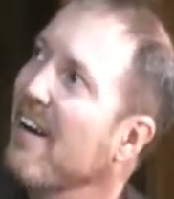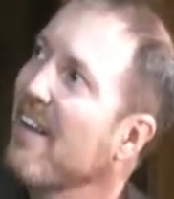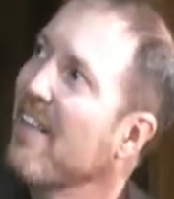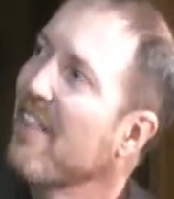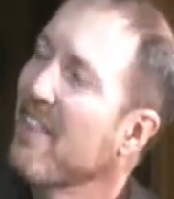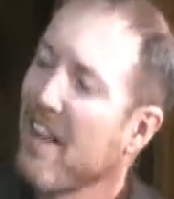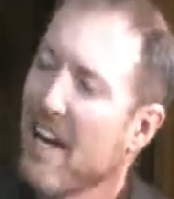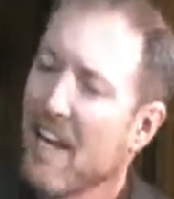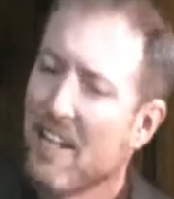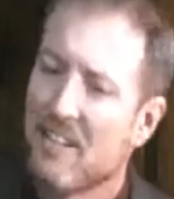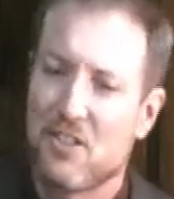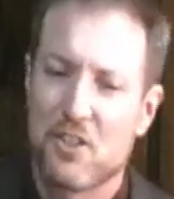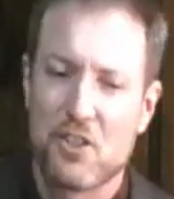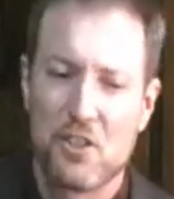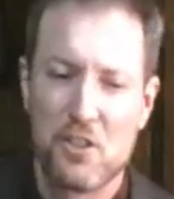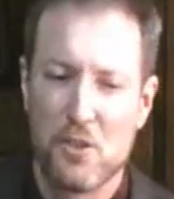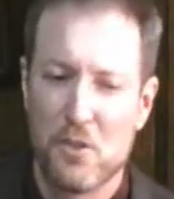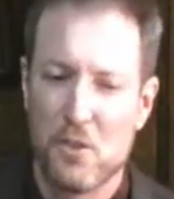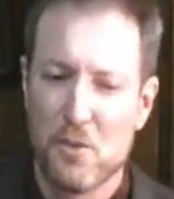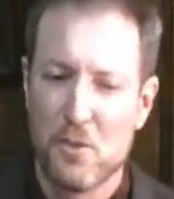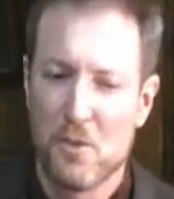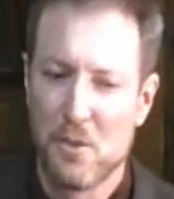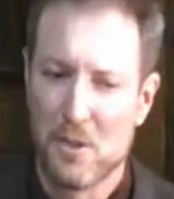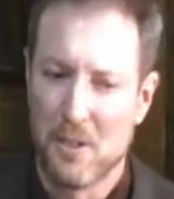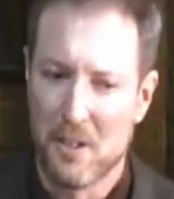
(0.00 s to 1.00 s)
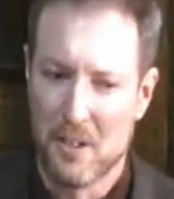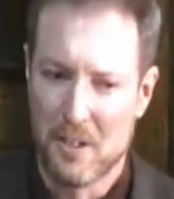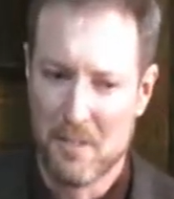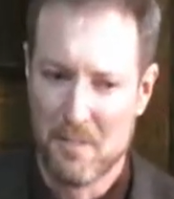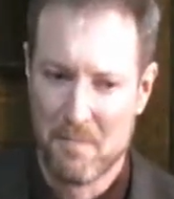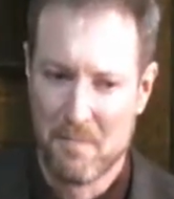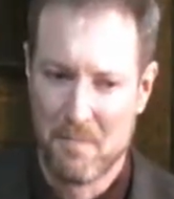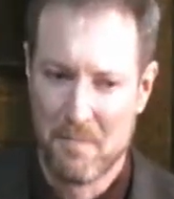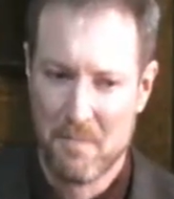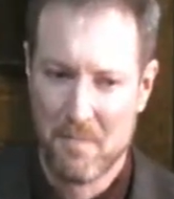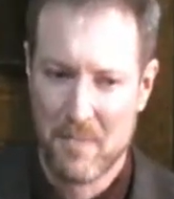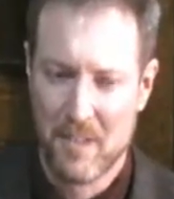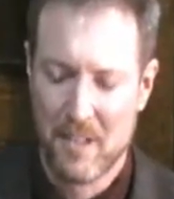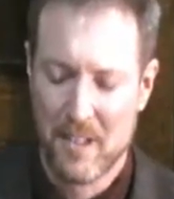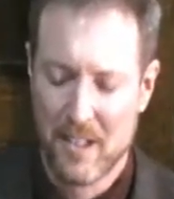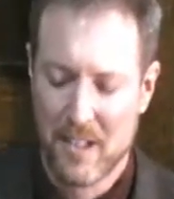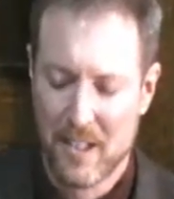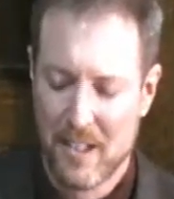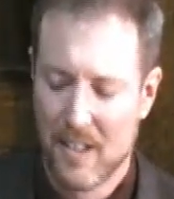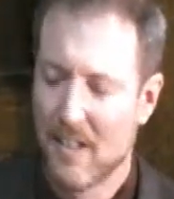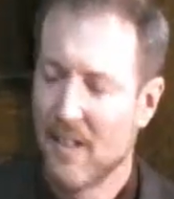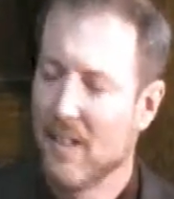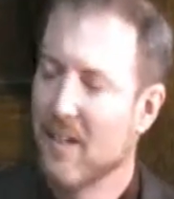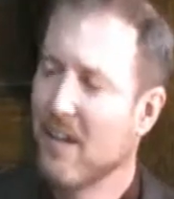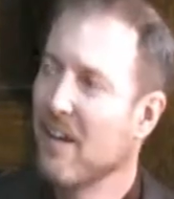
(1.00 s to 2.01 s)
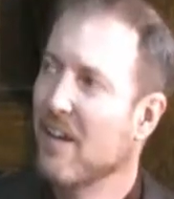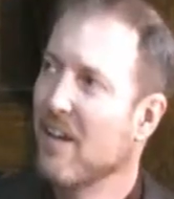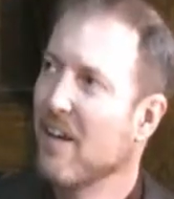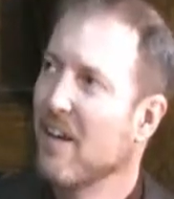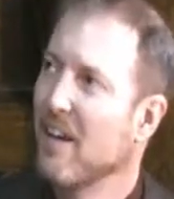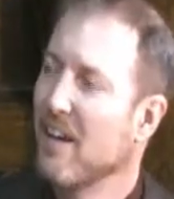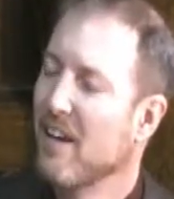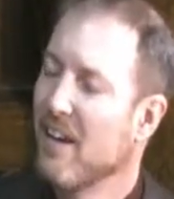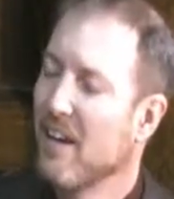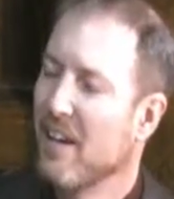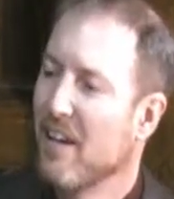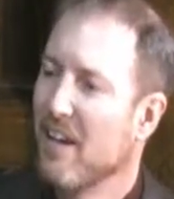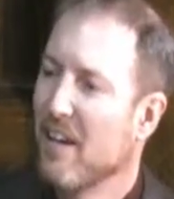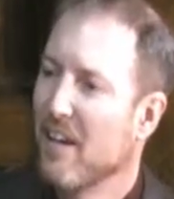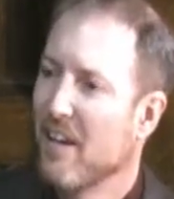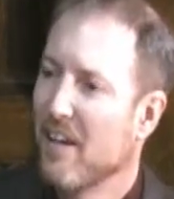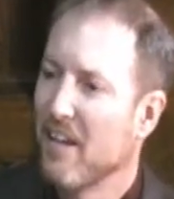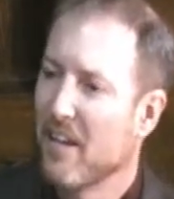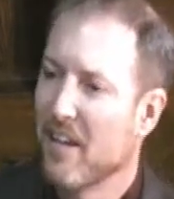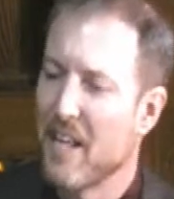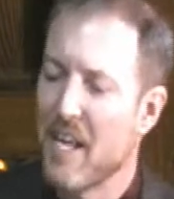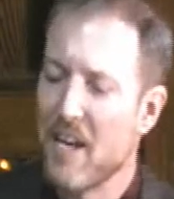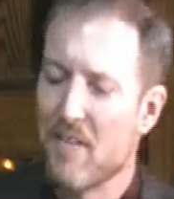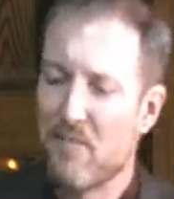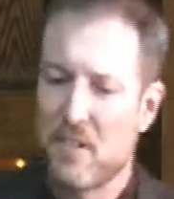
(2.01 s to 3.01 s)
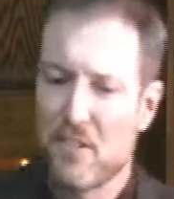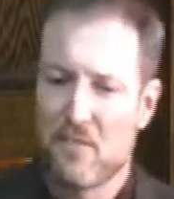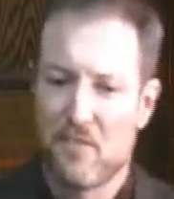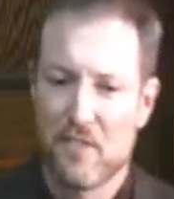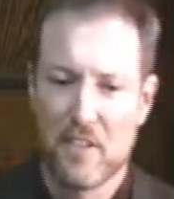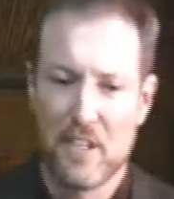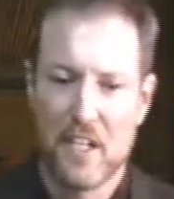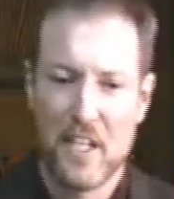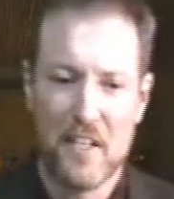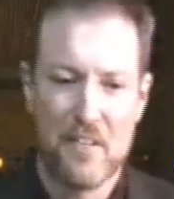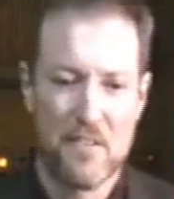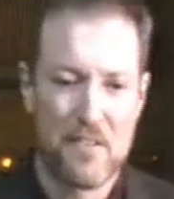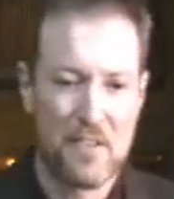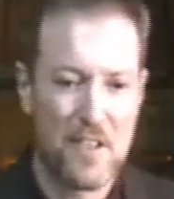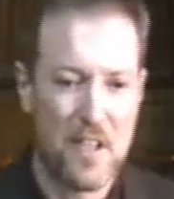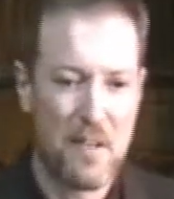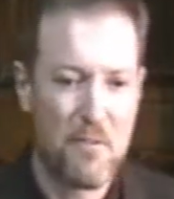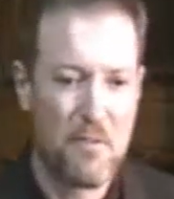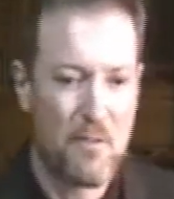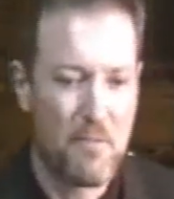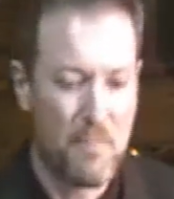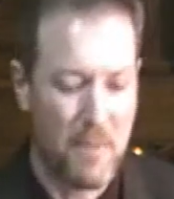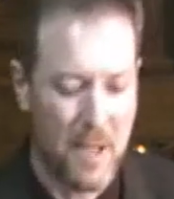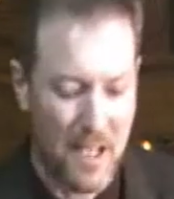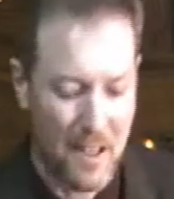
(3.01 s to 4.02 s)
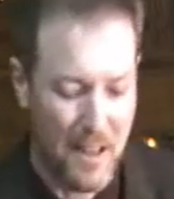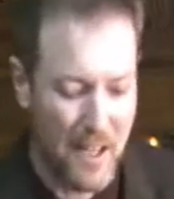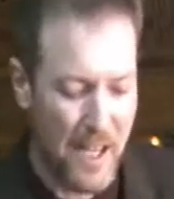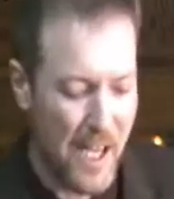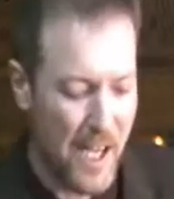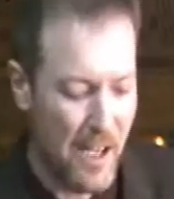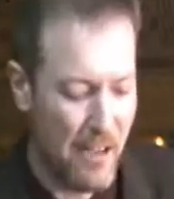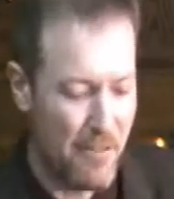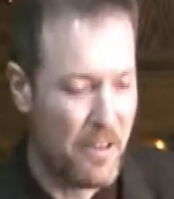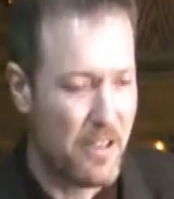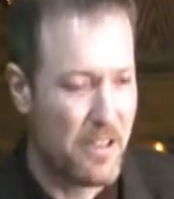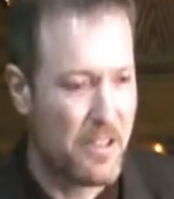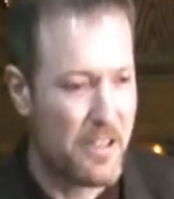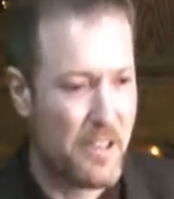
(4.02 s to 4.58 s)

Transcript: That's cool. You'll have to forgive some of my language.